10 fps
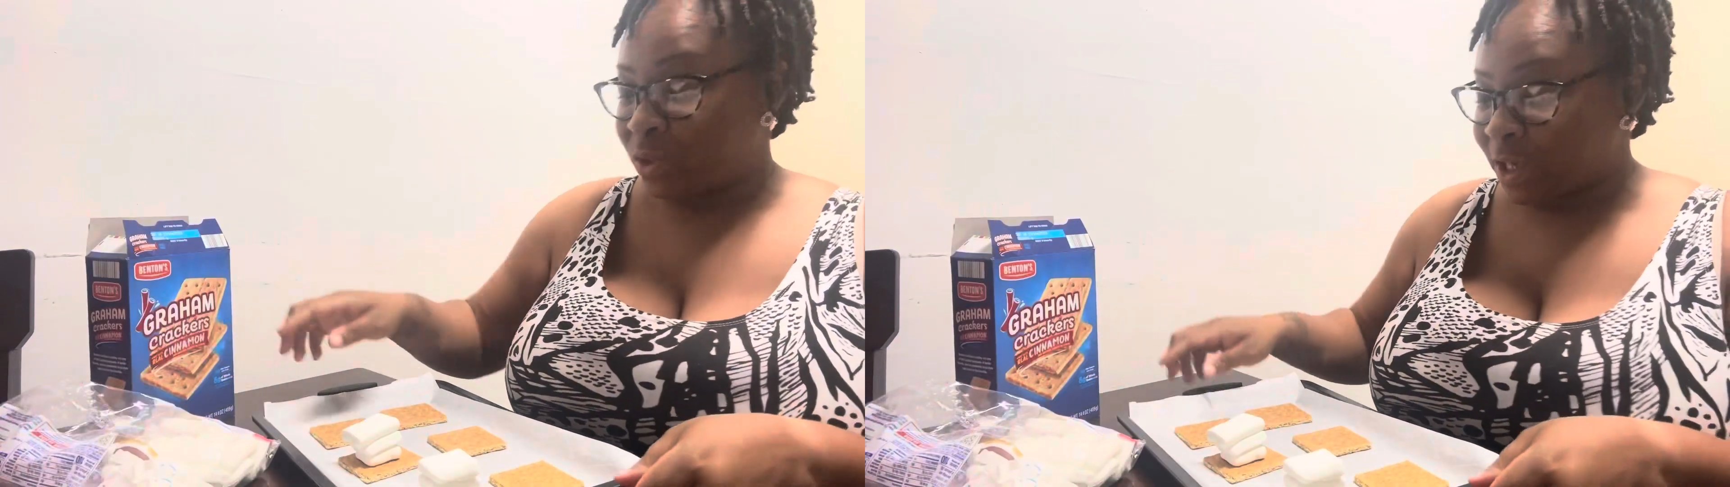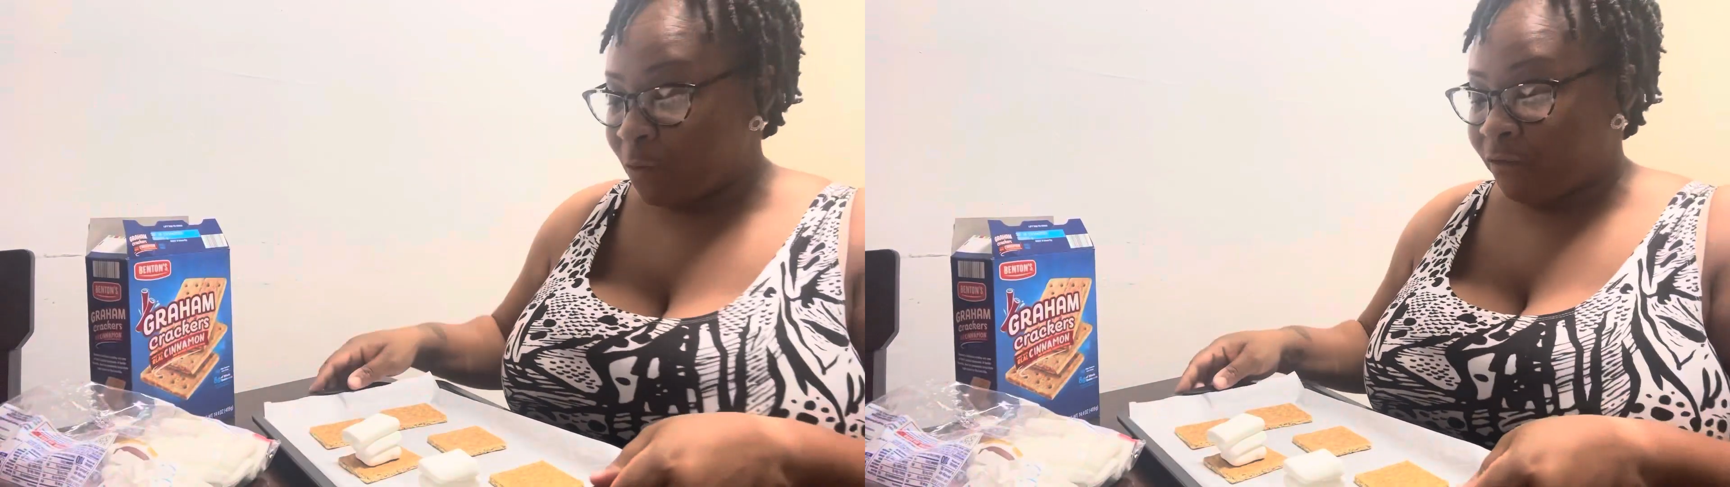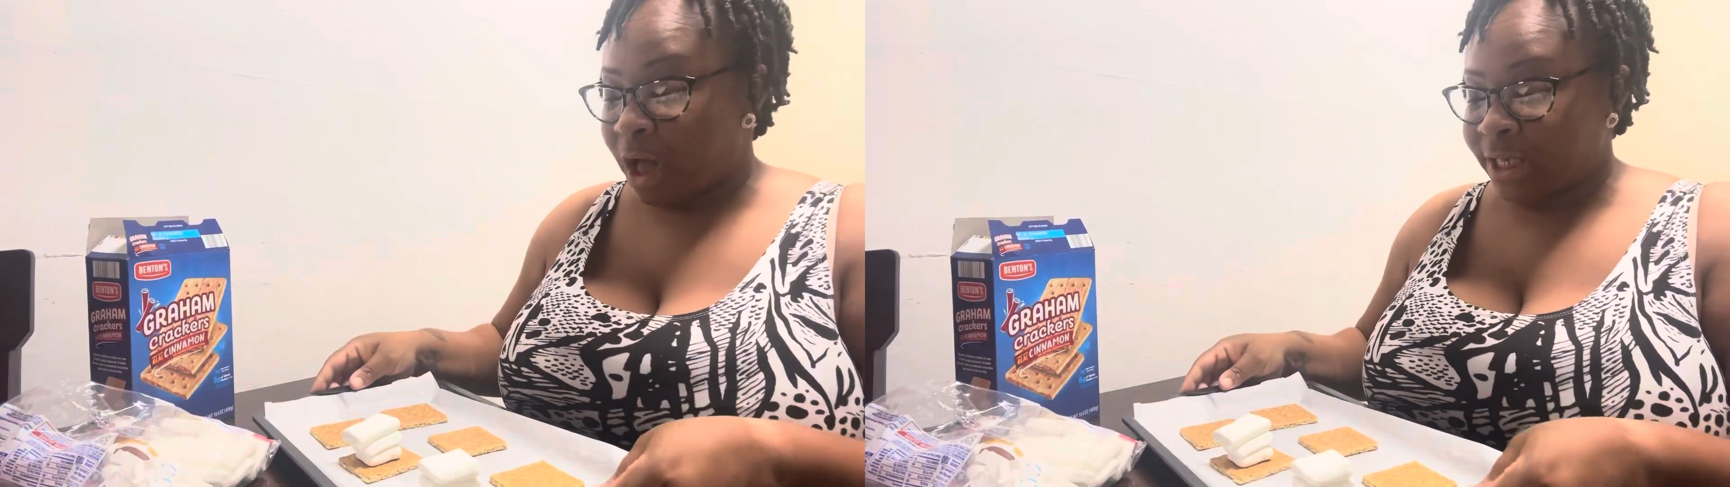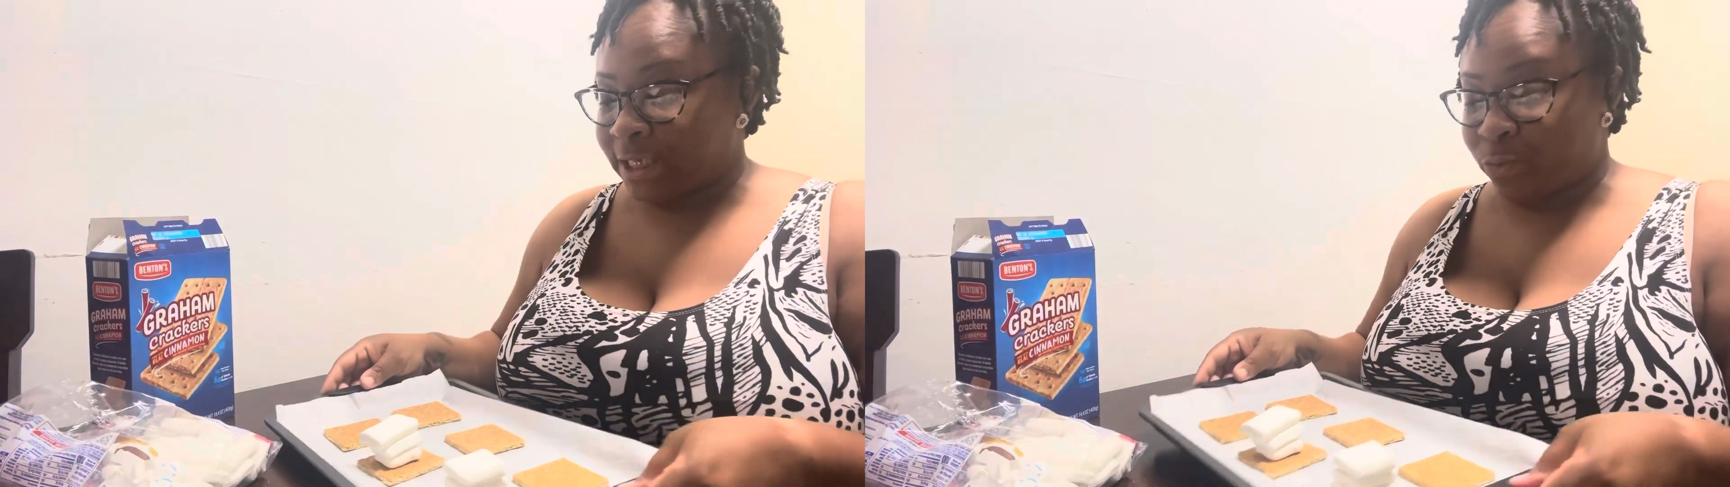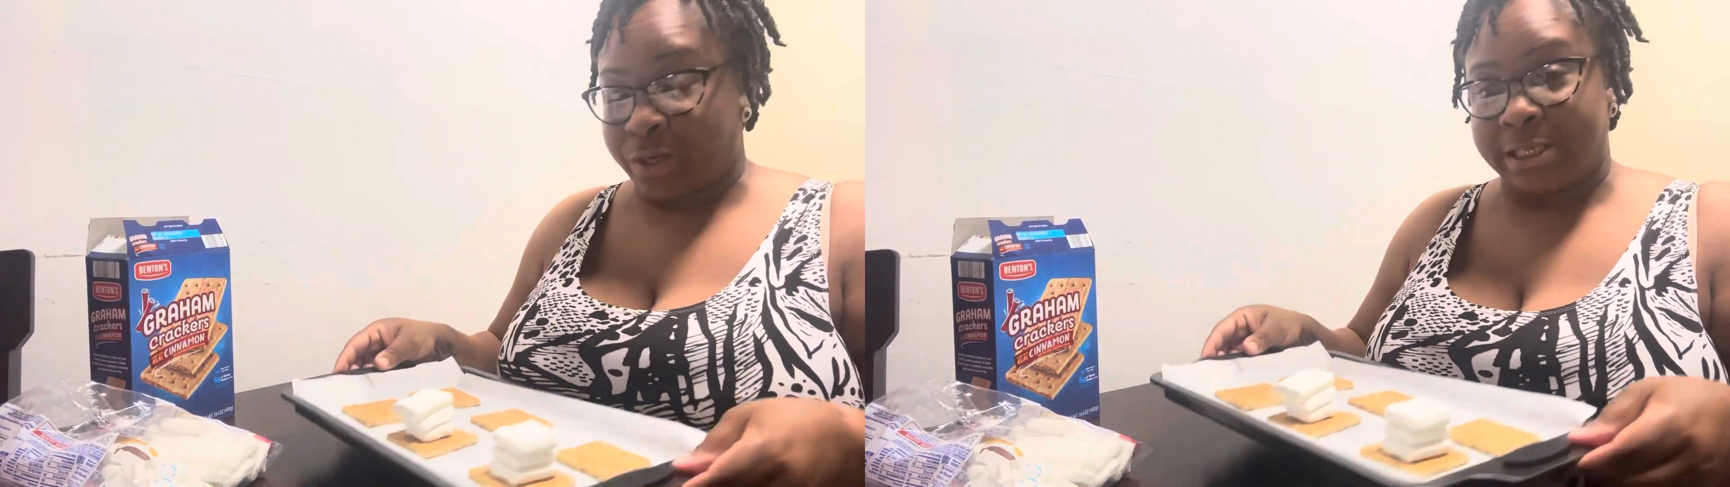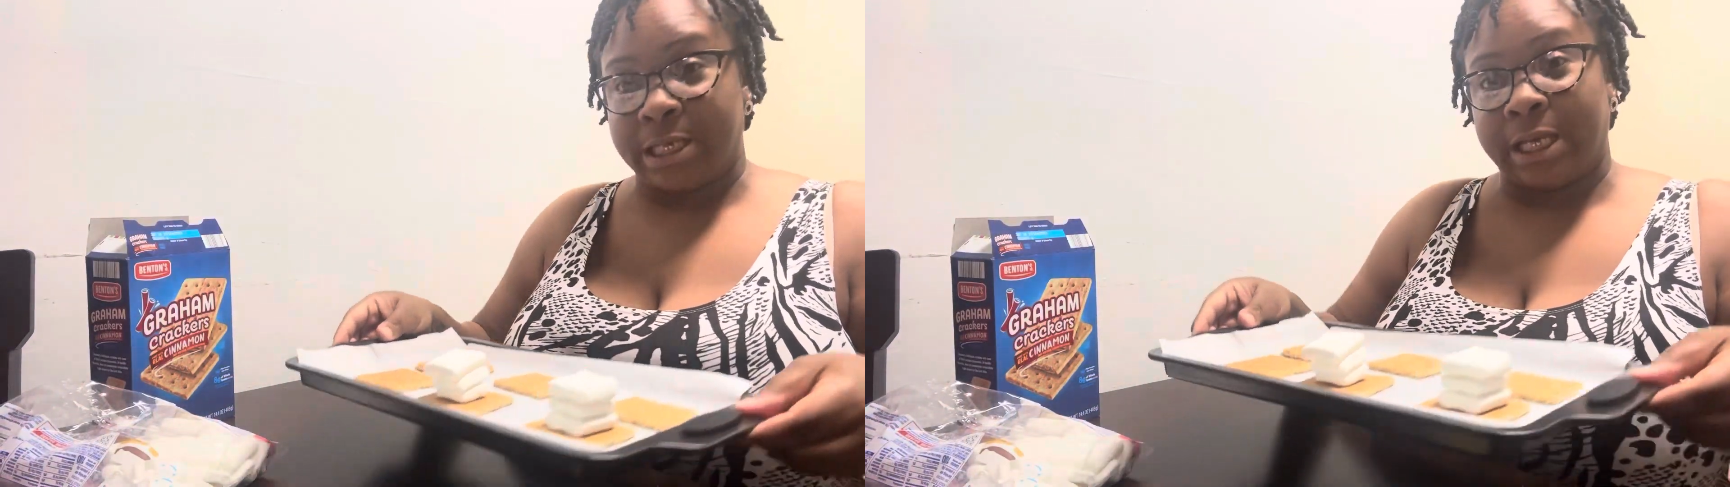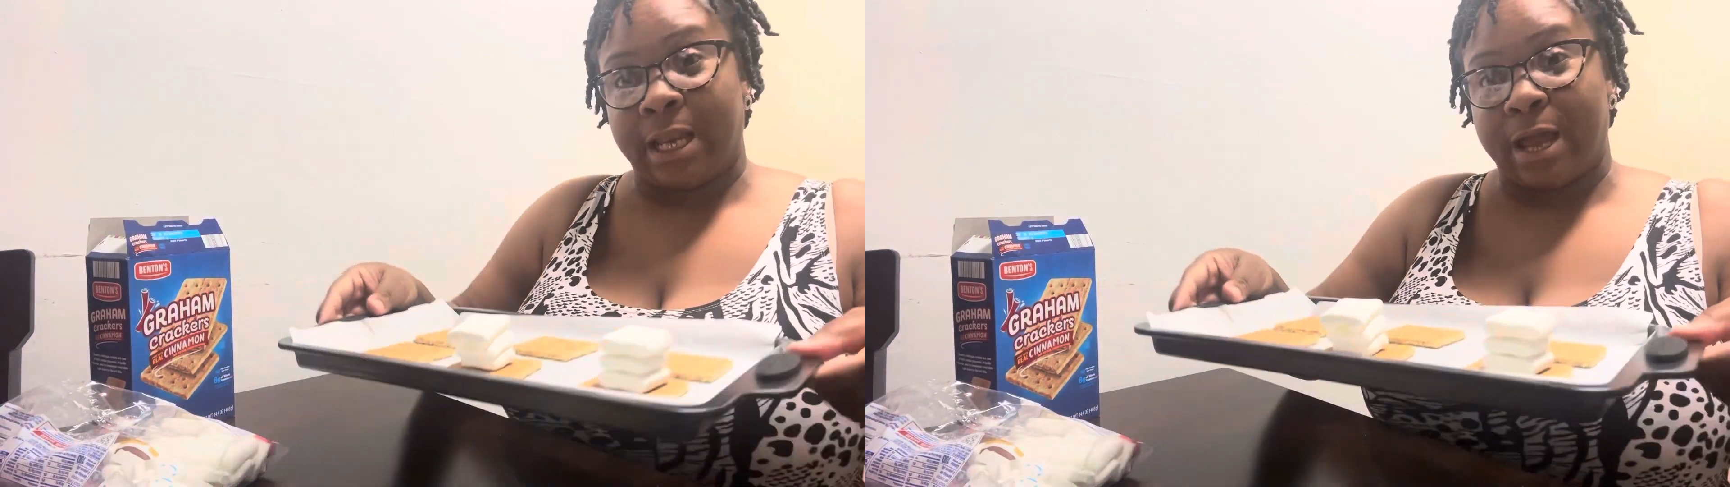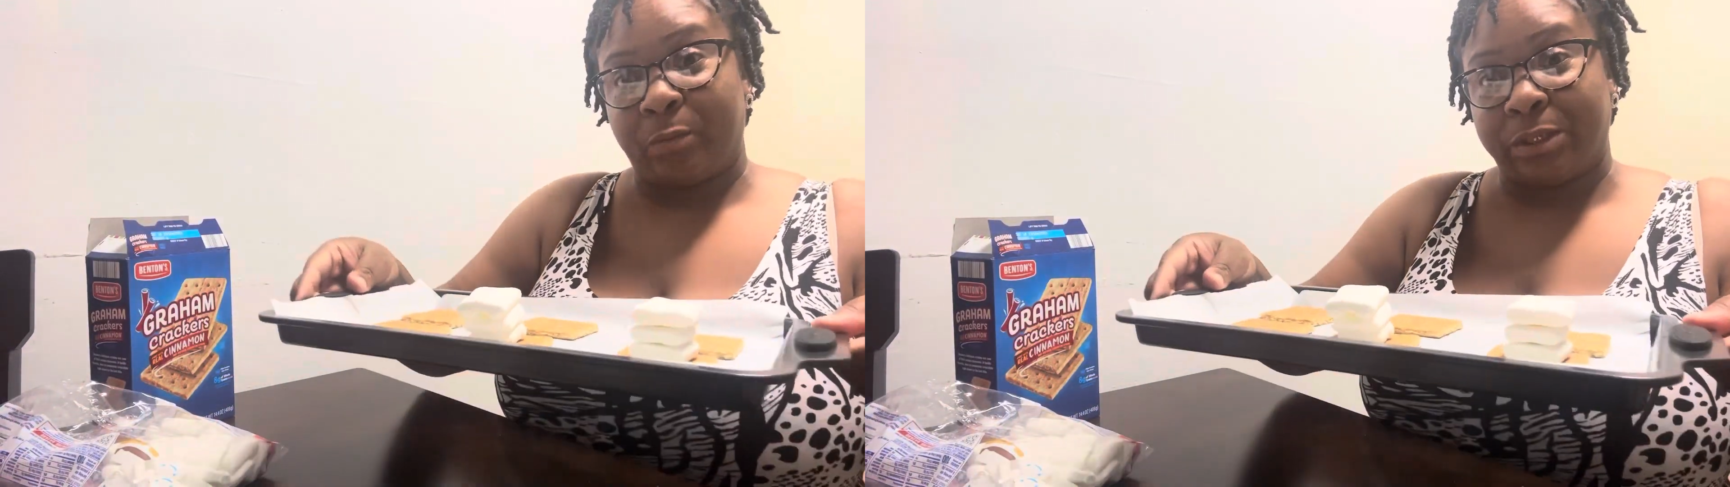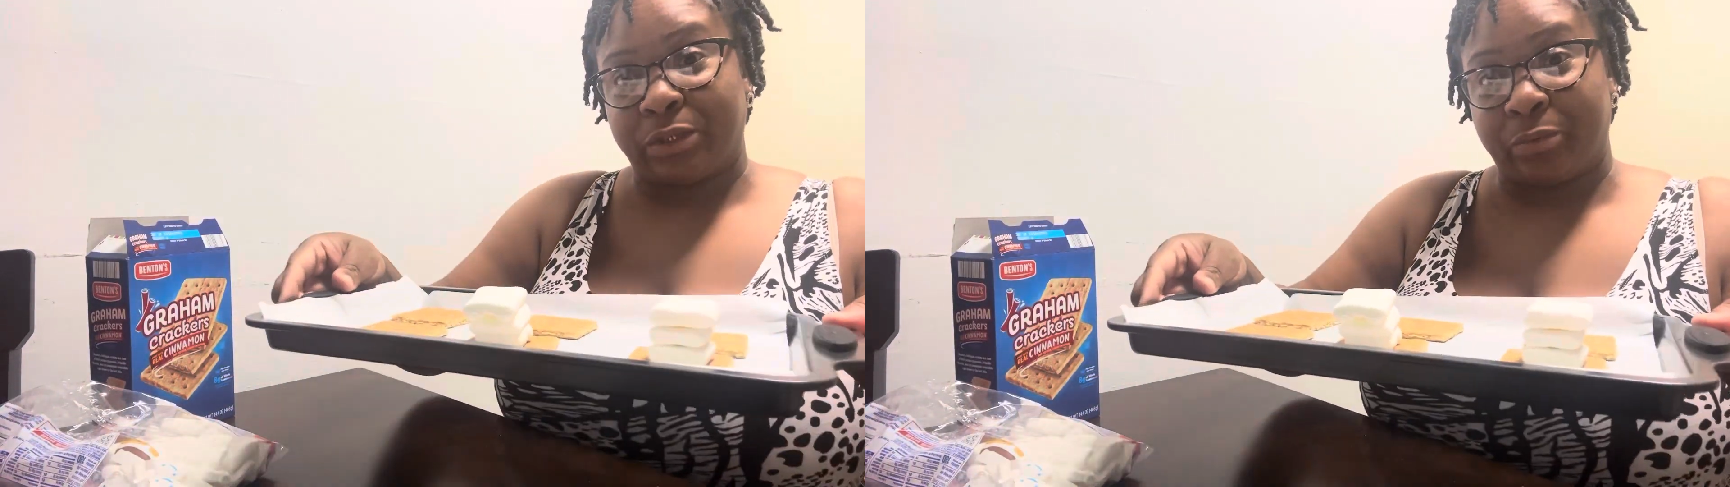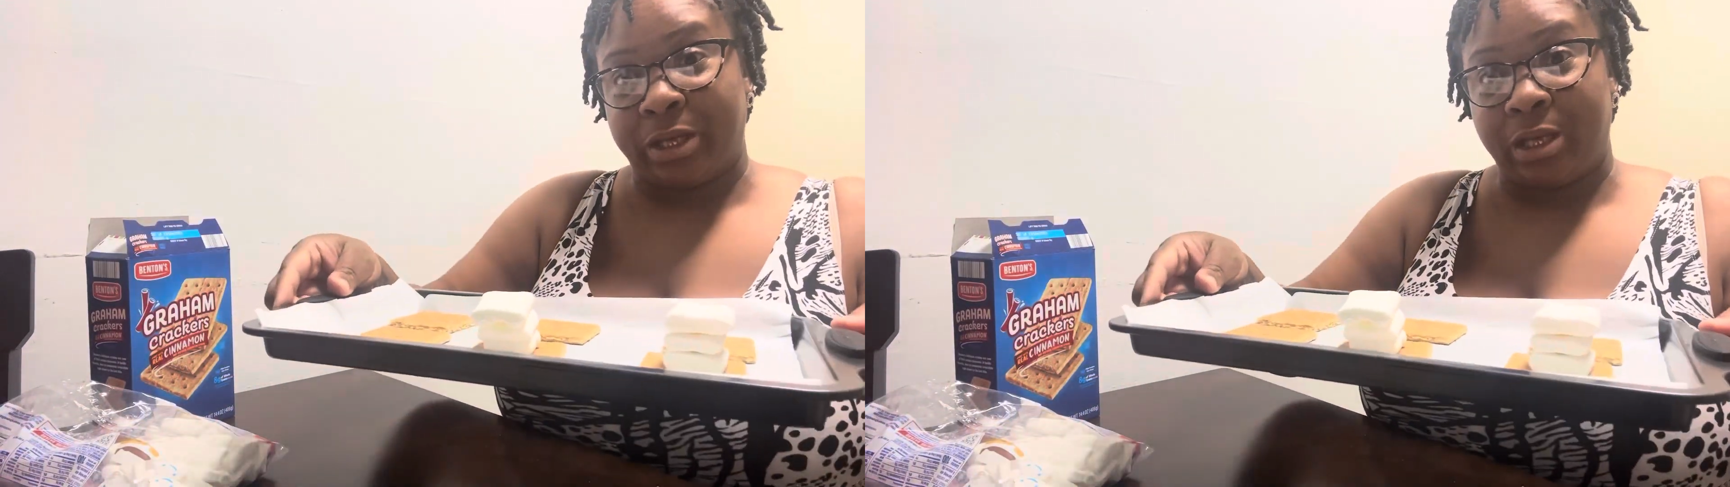So far, this is what it's looking like with
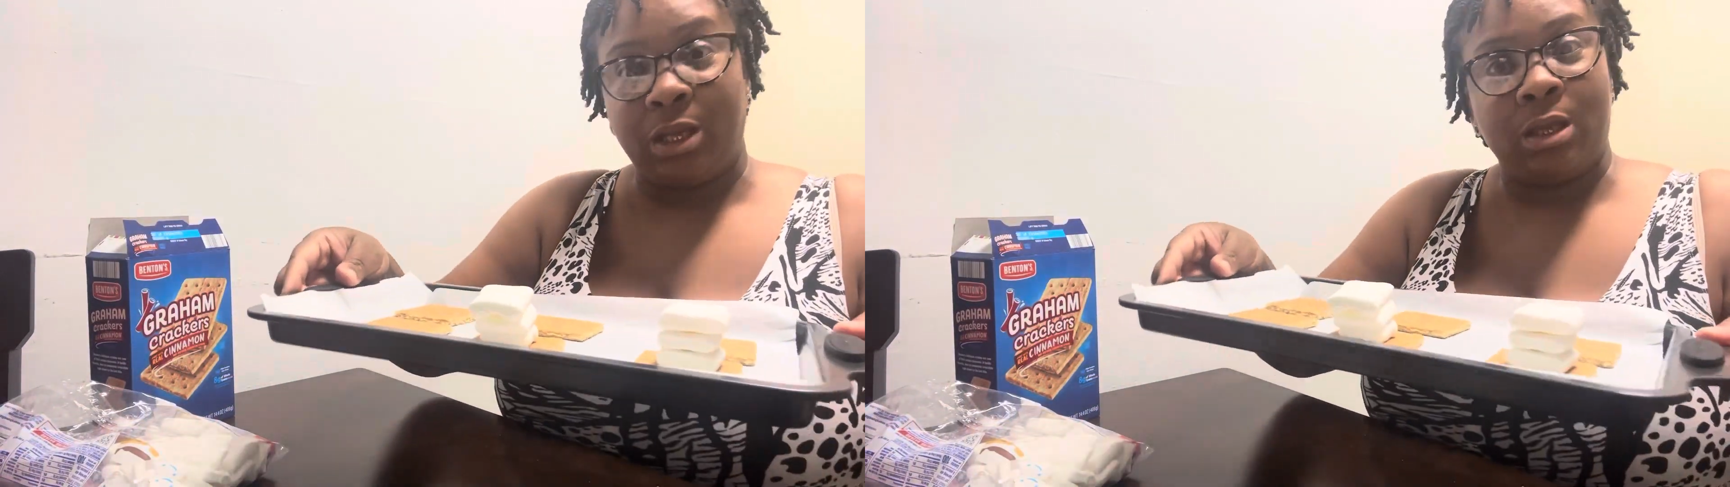three.